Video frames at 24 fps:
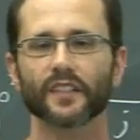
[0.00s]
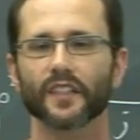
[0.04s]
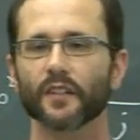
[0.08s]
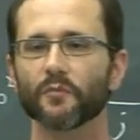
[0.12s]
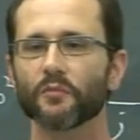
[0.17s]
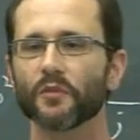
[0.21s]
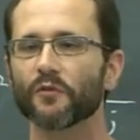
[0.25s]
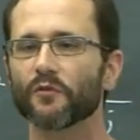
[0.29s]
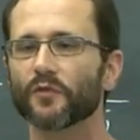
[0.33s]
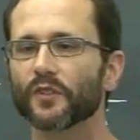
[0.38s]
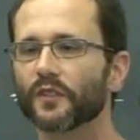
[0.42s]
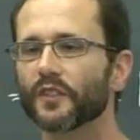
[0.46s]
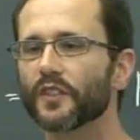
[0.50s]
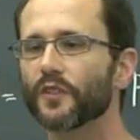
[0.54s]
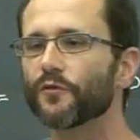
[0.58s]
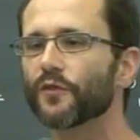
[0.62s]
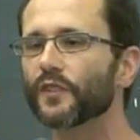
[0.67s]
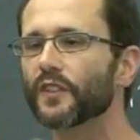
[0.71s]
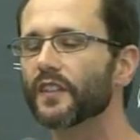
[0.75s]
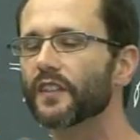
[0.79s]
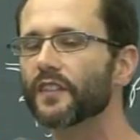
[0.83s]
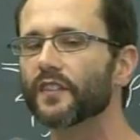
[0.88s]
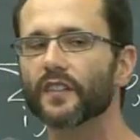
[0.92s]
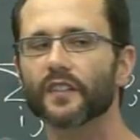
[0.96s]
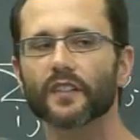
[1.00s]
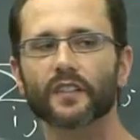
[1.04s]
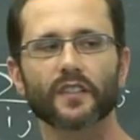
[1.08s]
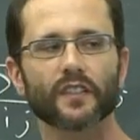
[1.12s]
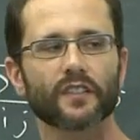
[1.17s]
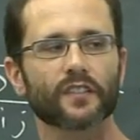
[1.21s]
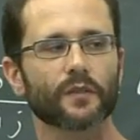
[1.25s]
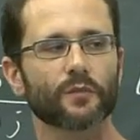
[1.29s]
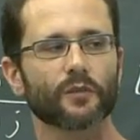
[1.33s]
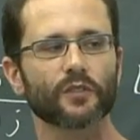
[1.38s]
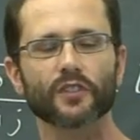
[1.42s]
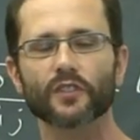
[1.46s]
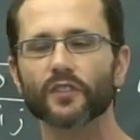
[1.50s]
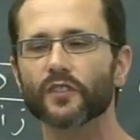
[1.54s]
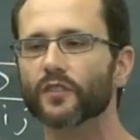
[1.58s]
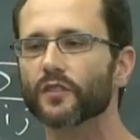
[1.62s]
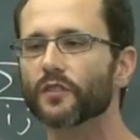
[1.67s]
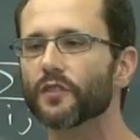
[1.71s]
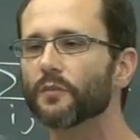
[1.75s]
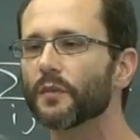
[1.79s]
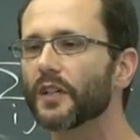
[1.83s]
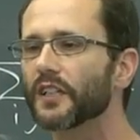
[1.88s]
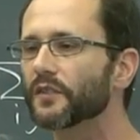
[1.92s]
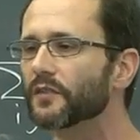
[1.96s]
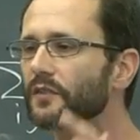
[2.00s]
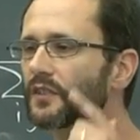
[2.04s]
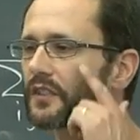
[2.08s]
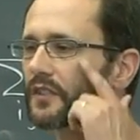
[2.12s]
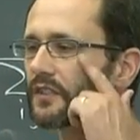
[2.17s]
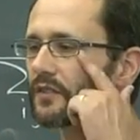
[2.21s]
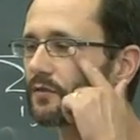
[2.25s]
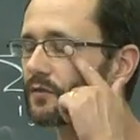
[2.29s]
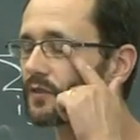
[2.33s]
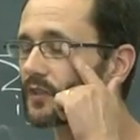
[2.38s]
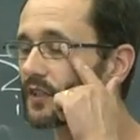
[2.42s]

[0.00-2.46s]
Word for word: can be different than distribution. So you might kind of